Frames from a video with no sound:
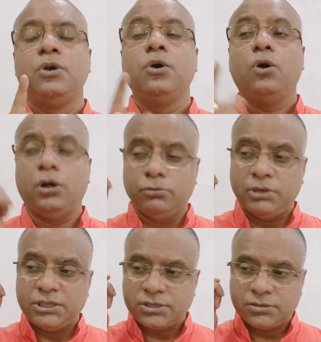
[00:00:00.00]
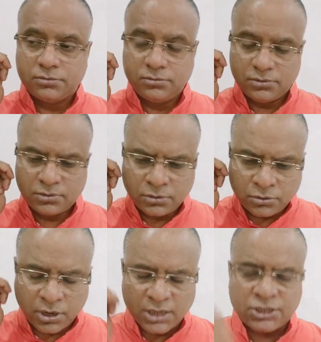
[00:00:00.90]
Always
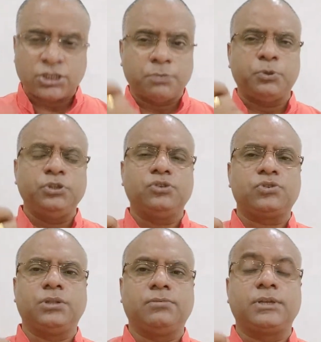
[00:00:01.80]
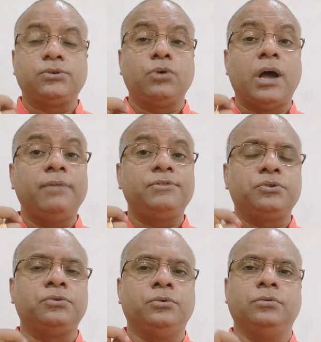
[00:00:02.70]
thrust upon yourself that no, I have to
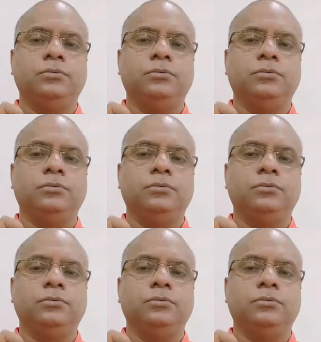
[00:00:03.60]
go.